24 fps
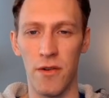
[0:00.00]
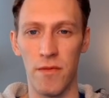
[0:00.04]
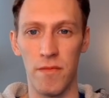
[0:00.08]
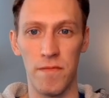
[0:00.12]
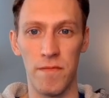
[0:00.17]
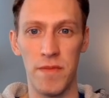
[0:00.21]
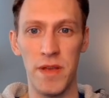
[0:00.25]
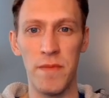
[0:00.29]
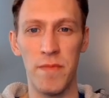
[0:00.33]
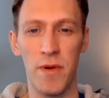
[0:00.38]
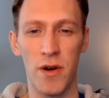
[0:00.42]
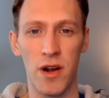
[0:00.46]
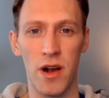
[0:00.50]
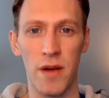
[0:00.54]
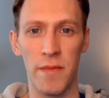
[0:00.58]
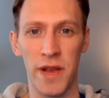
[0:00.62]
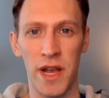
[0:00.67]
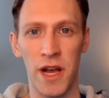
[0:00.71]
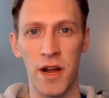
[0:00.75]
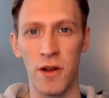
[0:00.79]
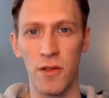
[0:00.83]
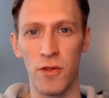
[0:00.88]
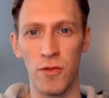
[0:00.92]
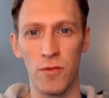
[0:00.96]
People
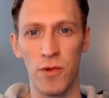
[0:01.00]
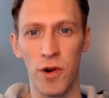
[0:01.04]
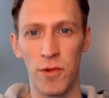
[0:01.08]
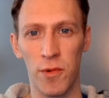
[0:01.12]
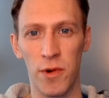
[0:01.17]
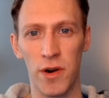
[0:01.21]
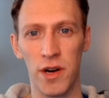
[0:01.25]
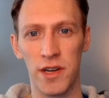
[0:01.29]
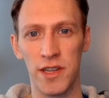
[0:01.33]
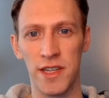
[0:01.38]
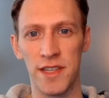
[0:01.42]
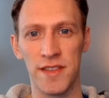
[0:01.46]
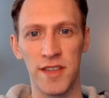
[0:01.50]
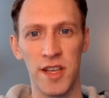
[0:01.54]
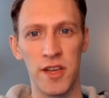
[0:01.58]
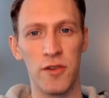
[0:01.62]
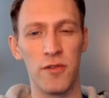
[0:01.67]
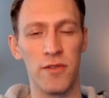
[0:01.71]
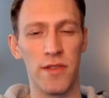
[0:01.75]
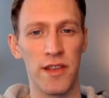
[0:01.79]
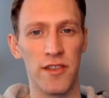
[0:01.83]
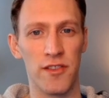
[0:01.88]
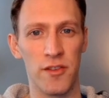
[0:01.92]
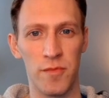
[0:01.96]
coming out of the woodwork to say
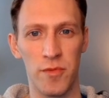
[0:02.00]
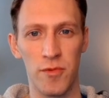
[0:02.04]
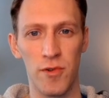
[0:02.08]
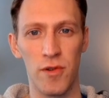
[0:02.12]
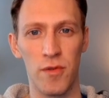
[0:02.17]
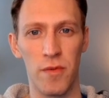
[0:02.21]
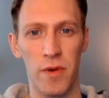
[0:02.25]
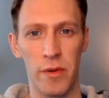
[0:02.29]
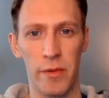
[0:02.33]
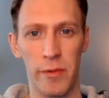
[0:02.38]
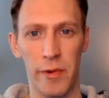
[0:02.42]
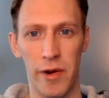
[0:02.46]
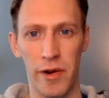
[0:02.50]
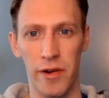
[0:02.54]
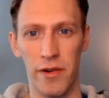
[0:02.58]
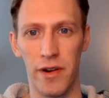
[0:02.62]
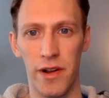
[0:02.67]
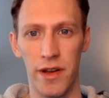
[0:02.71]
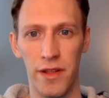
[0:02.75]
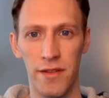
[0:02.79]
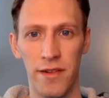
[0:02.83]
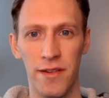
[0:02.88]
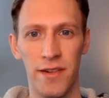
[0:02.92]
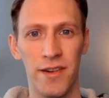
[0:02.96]
who they support one way or
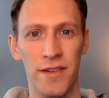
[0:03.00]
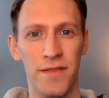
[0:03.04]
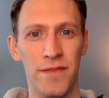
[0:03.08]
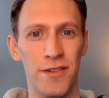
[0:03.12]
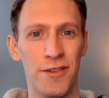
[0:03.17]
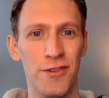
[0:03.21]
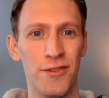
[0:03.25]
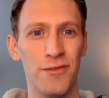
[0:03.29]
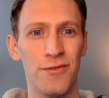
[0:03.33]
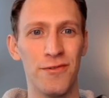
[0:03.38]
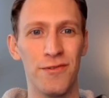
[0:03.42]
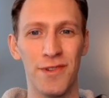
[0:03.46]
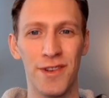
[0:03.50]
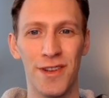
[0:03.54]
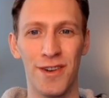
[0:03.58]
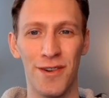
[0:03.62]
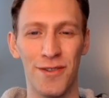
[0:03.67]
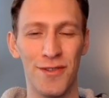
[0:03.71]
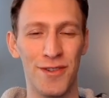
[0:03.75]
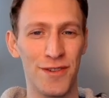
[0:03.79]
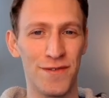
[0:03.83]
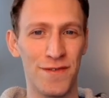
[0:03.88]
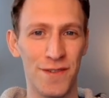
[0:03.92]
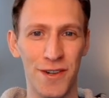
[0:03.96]
another. If you
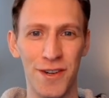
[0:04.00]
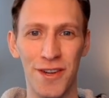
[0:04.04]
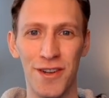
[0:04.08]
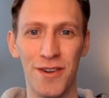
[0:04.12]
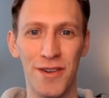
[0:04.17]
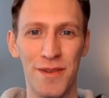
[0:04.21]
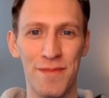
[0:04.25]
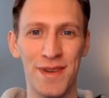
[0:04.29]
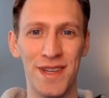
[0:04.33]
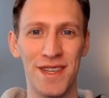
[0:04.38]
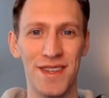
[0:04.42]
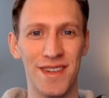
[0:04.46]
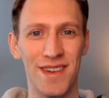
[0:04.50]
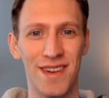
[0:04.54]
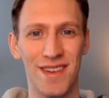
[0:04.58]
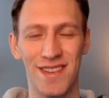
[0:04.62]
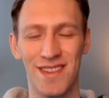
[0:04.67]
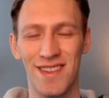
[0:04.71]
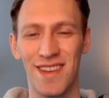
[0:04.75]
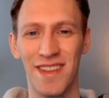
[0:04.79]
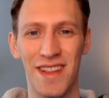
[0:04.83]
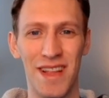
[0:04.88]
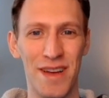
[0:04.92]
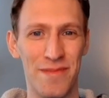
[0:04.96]
defer your opinion to
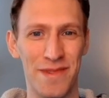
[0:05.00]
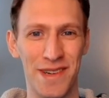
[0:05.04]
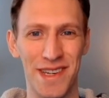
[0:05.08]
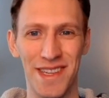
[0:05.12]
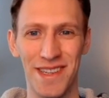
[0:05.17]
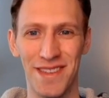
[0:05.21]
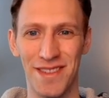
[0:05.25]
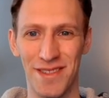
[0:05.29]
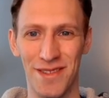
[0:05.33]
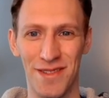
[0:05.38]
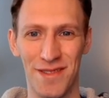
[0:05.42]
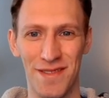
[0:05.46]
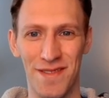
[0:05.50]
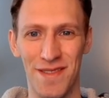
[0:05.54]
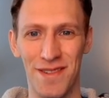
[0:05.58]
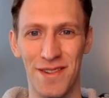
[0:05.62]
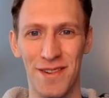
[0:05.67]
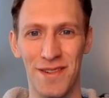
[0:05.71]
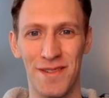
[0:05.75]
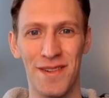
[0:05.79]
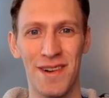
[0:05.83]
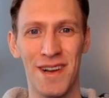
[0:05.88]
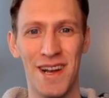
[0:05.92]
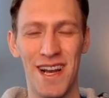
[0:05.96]
celebrities
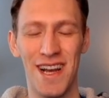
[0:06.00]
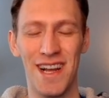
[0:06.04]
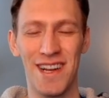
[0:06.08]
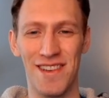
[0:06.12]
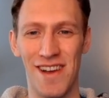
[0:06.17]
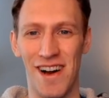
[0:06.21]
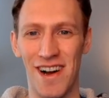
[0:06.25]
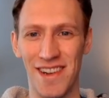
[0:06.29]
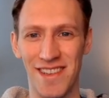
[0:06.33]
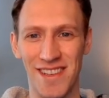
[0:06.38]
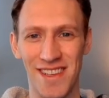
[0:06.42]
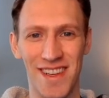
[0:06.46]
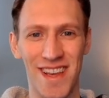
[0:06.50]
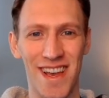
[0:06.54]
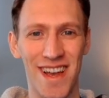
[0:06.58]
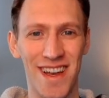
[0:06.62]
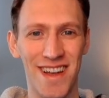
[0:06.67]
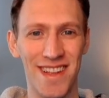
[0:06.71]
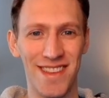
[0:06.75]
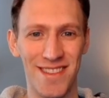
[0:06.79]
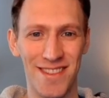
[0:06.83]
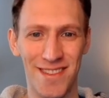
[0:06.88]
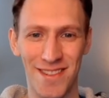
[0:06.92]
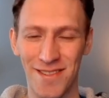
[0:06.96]
or talking
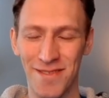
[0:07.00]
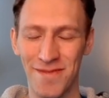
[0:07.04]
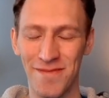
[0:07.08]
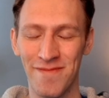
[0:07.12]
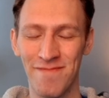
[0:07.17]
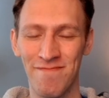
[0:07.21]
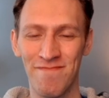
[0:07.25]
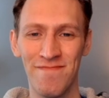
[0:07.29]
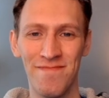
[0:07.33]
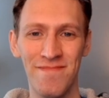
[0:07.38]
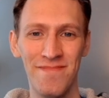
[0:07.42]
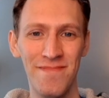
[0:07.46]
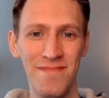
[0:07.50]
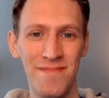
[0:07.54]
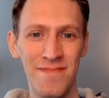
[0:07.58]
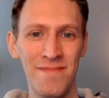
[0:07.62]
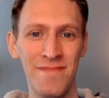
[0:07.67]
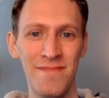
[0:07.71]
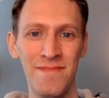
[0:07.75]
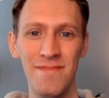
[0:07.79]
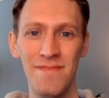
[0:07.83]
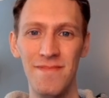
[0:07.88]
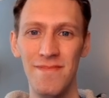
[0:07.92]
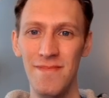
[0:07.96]
heads,
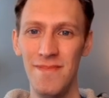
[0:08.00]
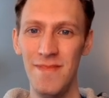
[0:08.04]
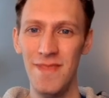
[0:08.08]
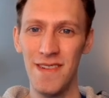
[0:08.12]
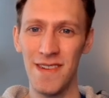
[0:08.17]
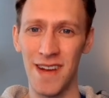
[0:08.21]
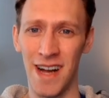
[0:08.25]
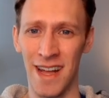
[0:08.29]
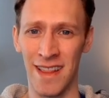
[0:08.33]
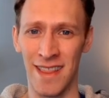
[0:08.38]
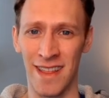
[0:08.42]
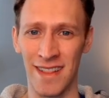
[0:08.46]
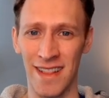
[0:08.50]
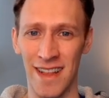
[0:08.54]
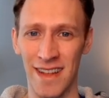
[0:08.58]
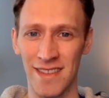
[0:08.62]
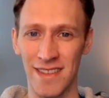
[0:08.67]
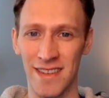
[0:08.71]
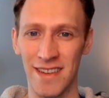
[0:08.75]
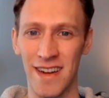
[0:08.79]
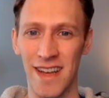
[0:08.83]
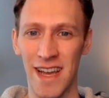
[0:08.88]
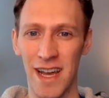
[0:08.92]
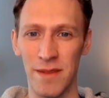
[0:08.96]
I think
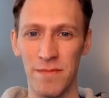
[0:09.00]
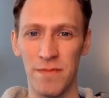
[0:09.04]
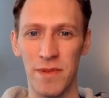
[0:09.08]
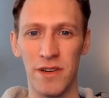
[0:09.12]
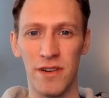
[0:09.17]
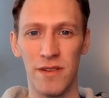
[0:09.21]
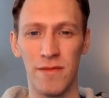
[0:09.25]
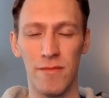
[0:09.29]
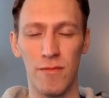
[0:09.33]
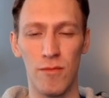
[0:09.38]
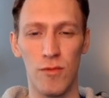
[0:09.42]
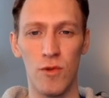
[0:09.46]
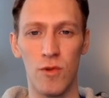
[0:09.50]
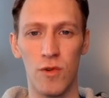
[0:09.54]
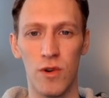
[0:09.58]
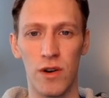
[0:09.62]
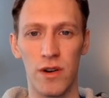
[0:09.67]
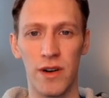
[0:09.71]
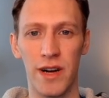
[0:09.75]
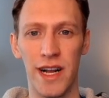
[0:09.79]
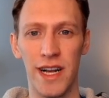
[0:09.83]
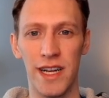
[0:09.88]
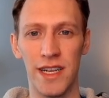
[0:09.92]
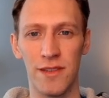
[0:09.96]
that's going to happen
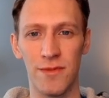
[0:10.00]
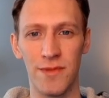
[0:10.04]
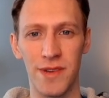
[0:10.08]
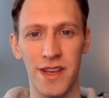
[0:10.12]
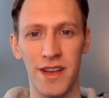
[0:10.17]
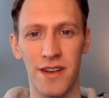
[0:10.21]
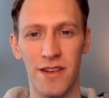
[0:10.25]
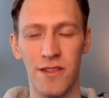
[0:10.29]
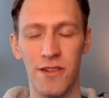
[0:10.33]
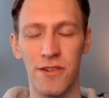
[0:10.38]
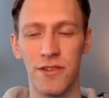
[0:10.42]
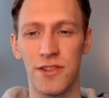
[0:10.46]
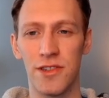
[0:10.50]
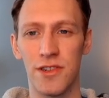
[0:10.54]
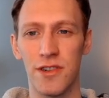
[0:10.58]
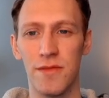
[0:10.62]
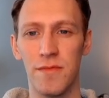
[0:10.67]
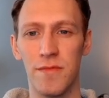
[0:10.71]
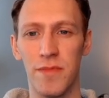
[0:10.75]
more as we get closer.